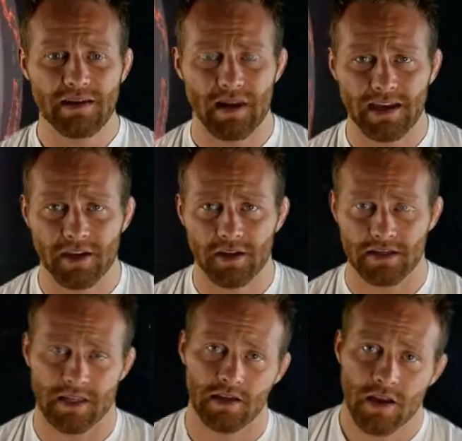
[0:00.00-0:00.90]
My goodness,
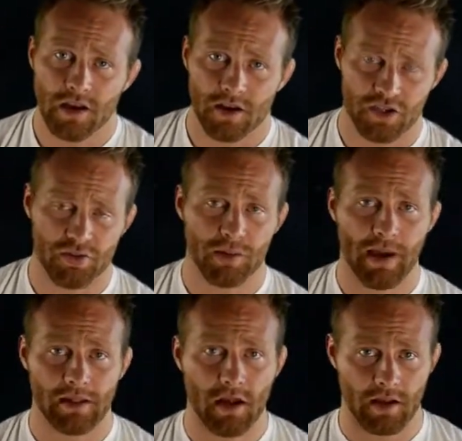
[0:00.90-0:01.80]
they're a string of
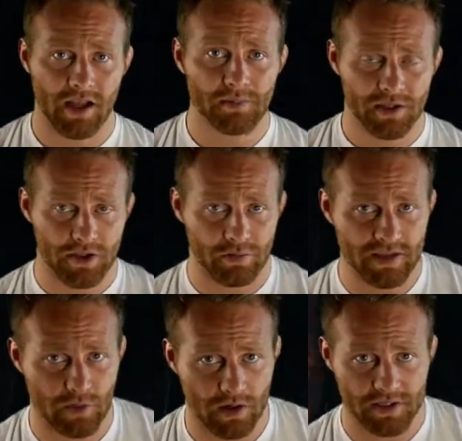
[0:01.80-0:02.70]
bad luck. It comes in threes.
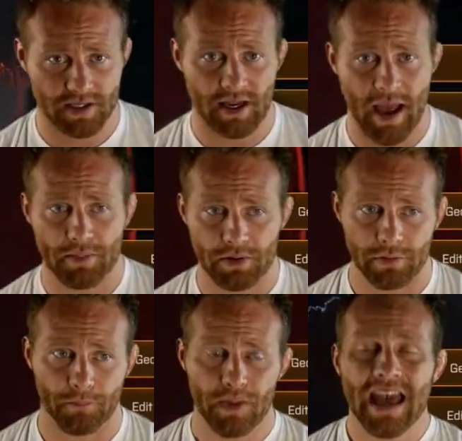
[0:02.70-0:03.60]
What else is going to happen to
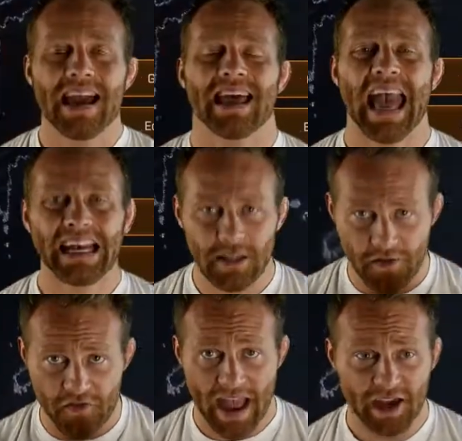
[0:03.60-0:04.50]
them? And as a
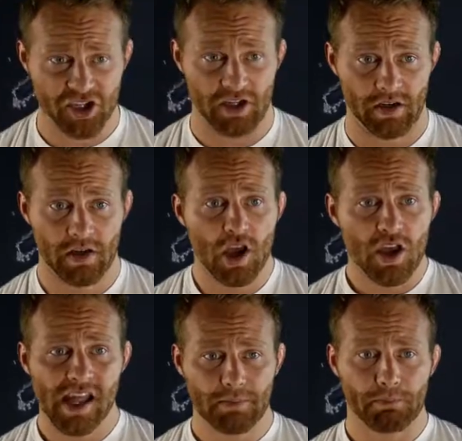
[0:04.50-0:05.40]
faction,
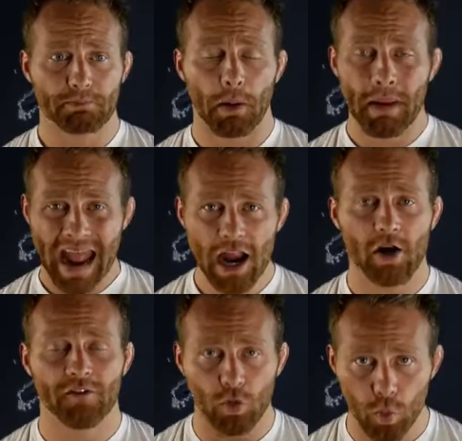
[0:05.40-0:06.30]
you have to prepare
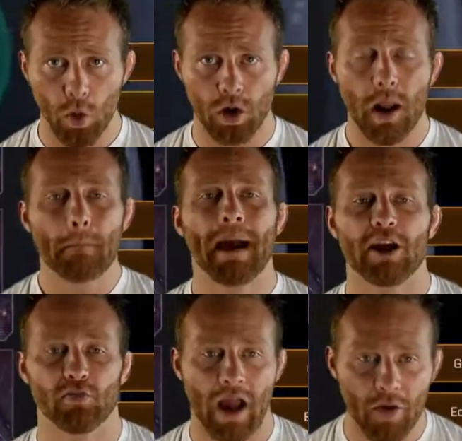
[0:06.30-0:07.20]
for war by
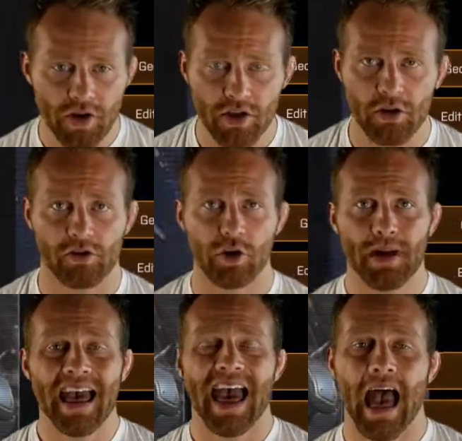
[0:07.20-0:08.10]
rallying your group,
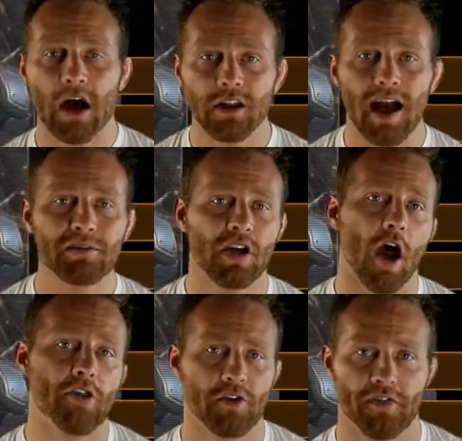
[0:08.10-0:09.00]
allying with
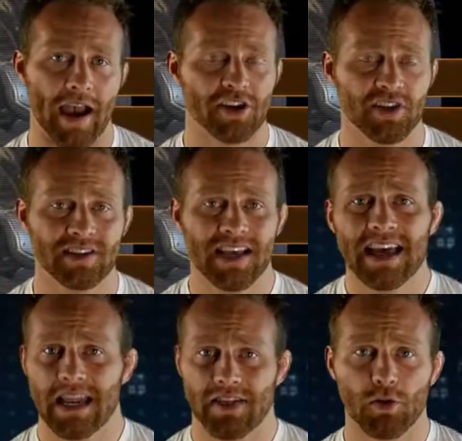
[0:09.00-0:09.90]
other factions,
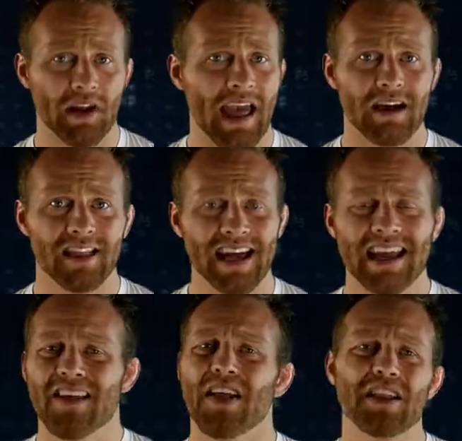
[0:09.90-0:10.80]
and if they don't want to ally,
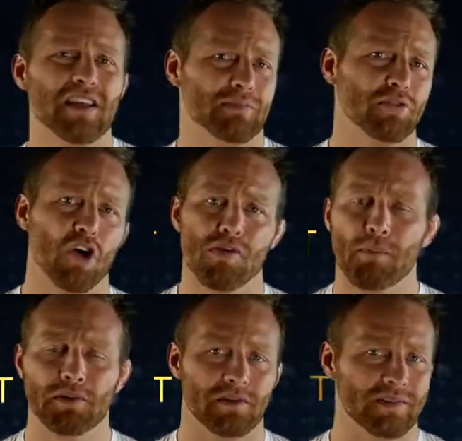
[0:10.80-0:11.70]
then you just blow them
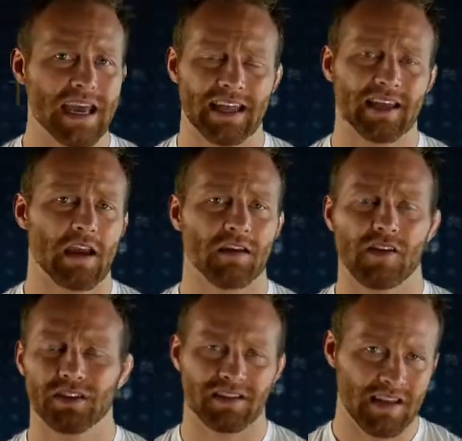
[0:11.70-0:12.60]
up and take care of
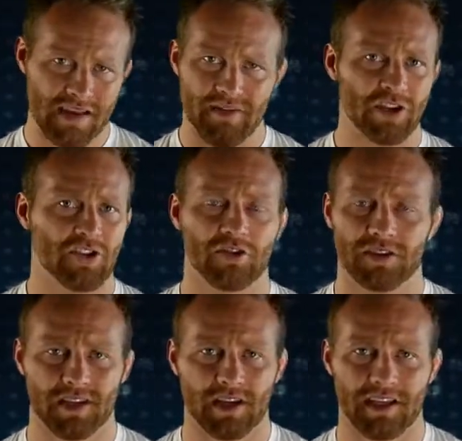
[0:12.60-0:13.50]
them, and eventually they're
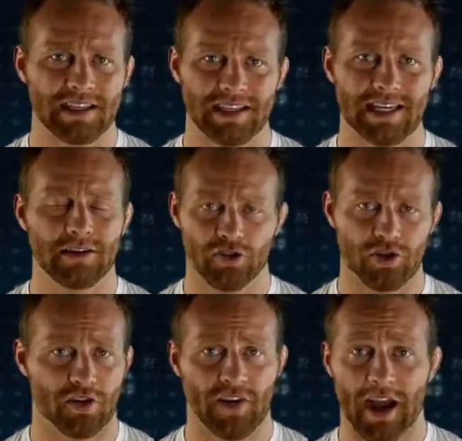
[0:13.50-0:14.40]
just going to concede and join
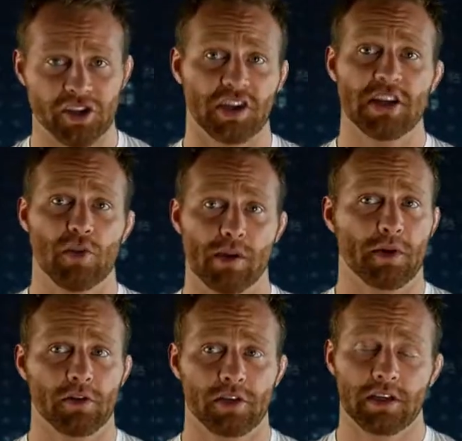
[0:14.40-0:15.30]
your faction anyway,
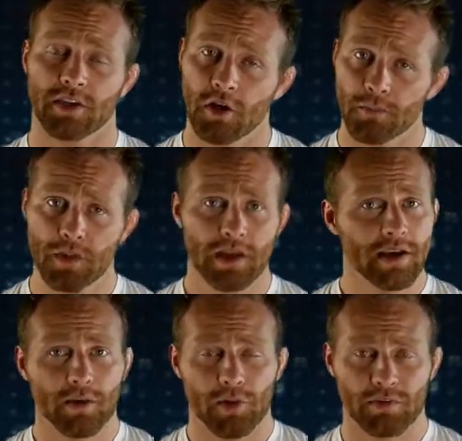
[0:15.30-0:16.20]
apparently. So,
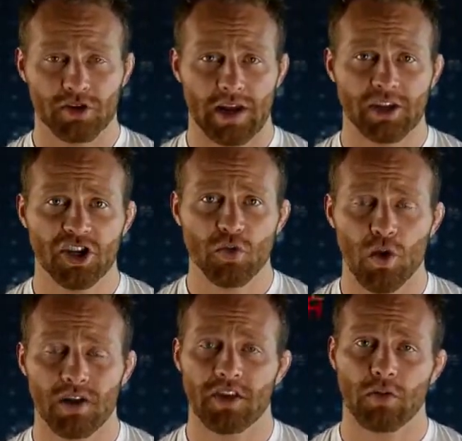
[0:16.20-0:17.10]
whatever strategy you
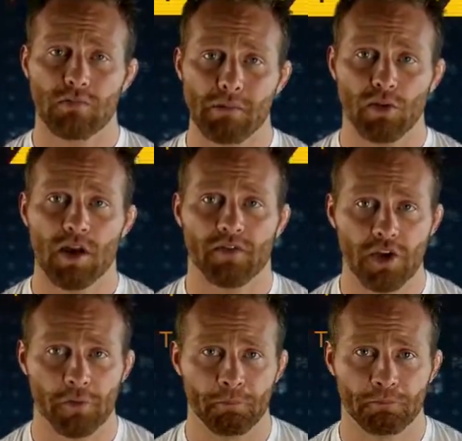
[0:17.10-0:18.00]
want, this one might be the way for you.